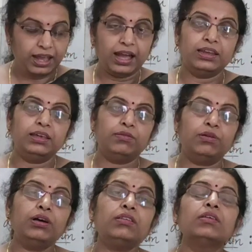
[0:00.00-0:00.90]
And he
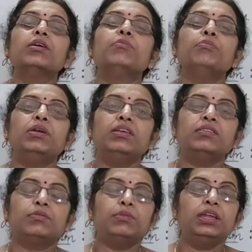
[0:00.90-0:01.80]
was,
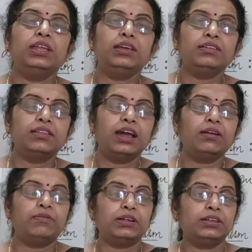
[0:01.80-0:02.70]
meaning is
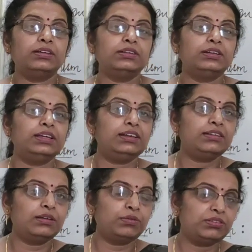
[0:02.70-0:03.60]
that whether the
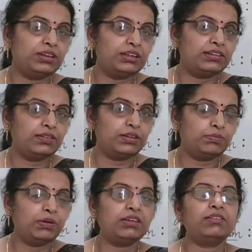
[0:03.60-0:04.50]
teacher was teaching
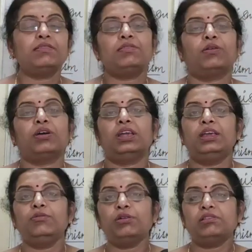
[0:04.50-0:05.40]
with patience or
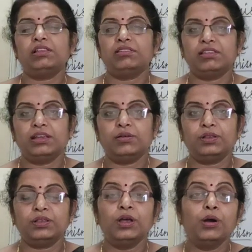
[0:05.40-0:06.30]
he was listening
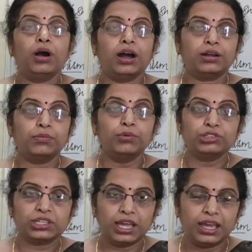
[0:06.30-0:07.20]
with
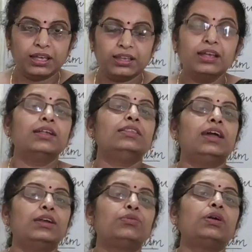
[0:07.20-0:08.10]
utmost care,
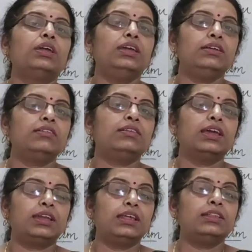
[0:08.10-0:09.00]
that's why he is
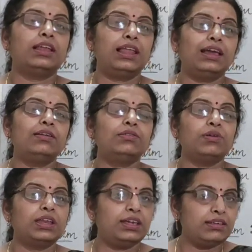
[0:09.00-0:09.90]
getting the language
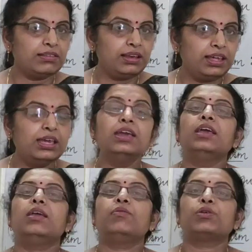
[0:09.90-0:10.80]
very
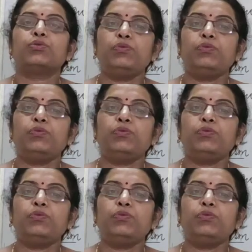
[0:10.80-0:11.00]
easily. He was